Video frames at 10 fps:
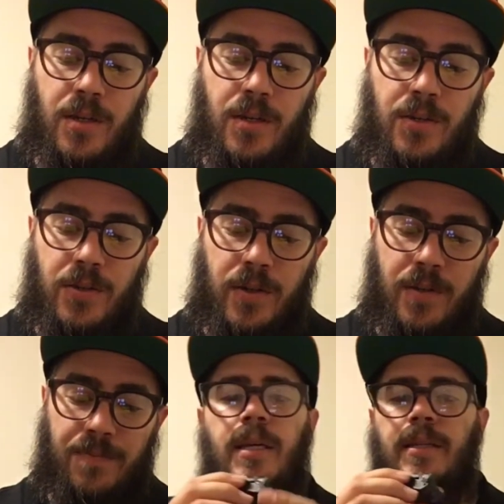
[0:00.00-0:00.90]
So yeah,
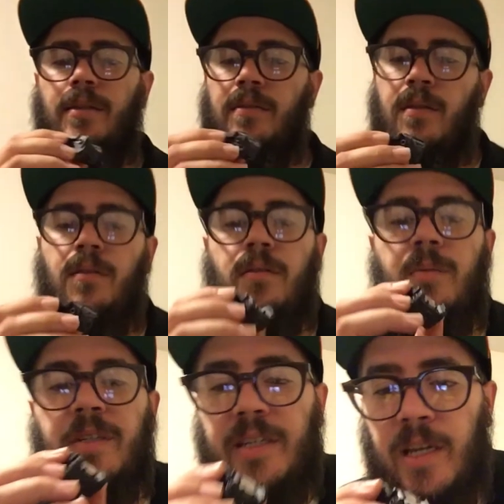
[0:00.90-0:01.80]
it does not look to
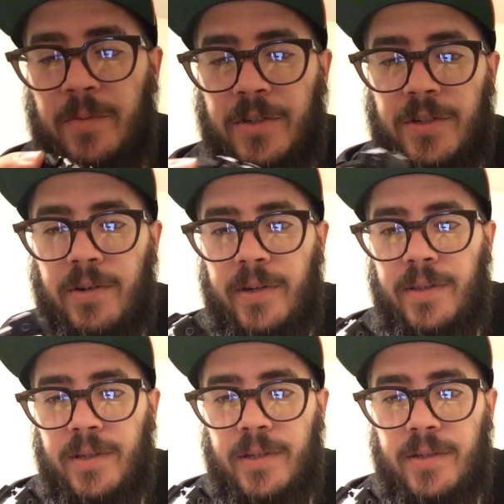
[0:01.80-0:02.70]
be damaged or
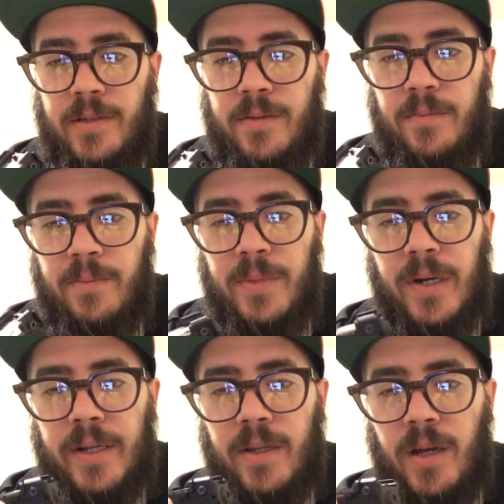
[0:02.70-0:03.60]
anything,
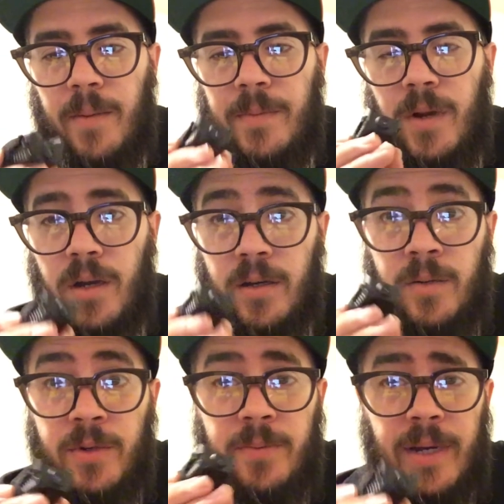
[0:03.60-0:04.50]
but I'm not going to
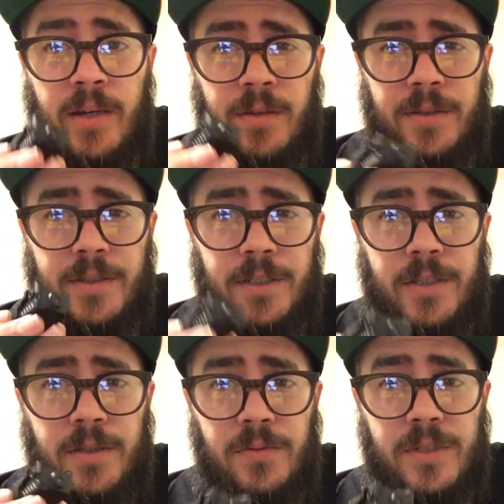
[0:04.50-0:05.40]
put it back on the
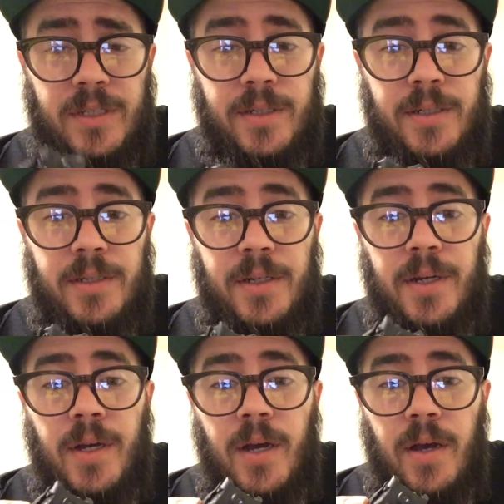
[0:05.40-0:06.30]
G2C.
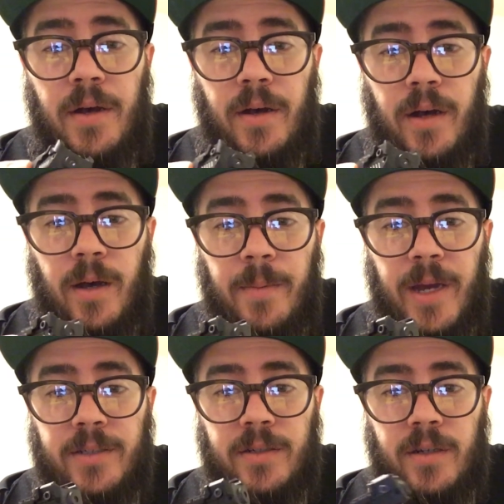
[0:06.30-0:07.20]
I'm
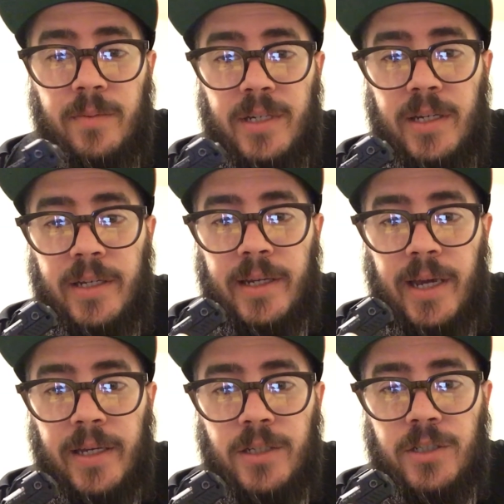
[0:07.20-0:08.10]
actually going to be getting
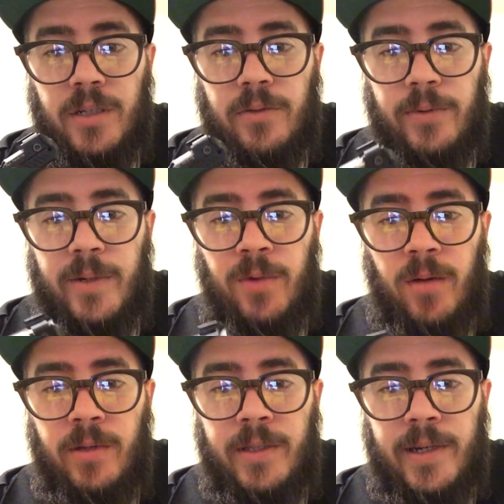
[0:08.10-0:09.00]
a G3
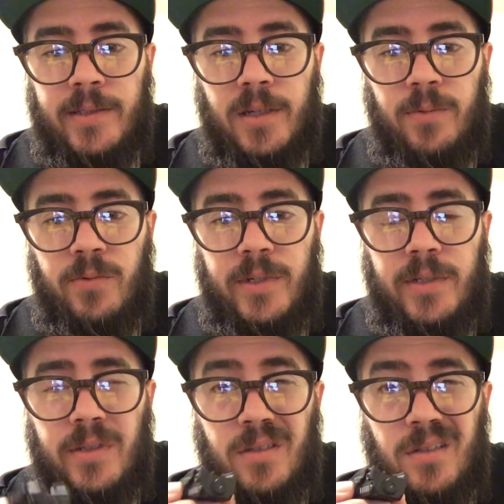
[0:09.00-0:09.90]
probably in the next couple
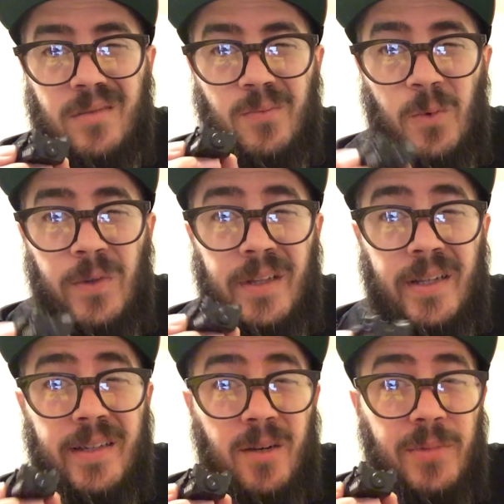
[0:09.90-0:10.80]
weeks. More than
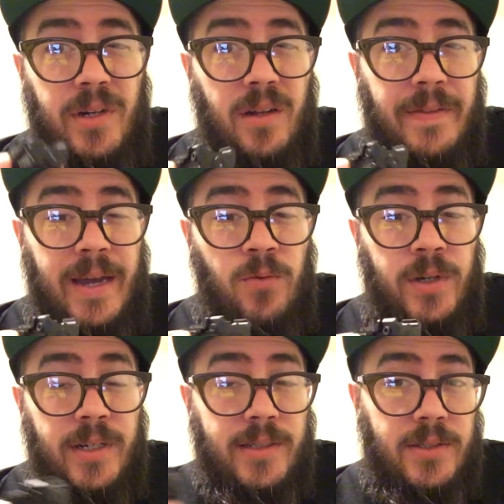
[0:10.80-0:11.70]
likely, I'll put it on that one
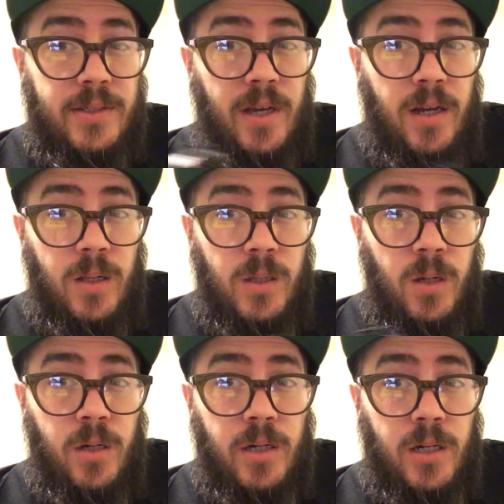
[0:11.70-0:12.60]
because it's got a
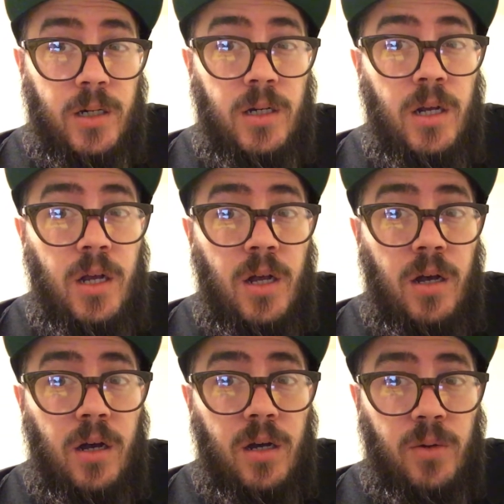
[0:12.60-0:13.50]
longer
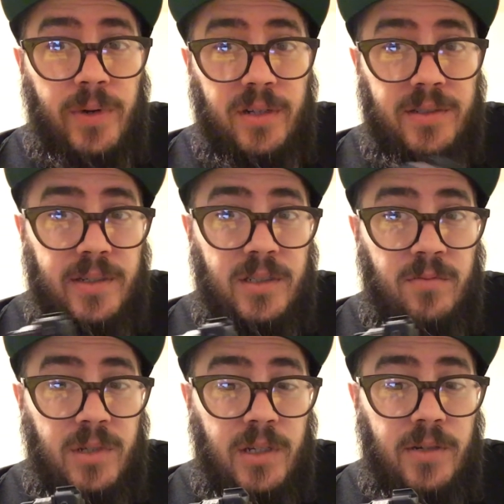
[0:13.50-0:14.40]
rail system
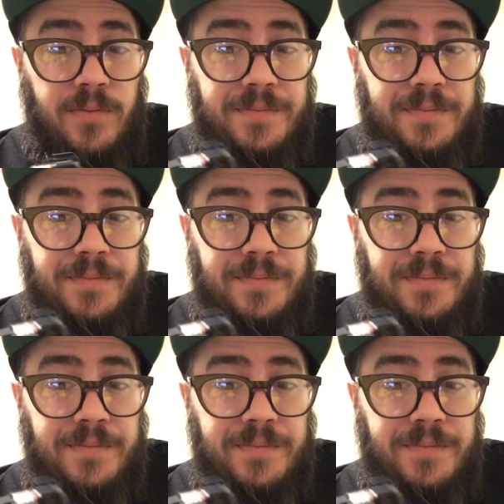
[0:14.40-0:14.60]
below.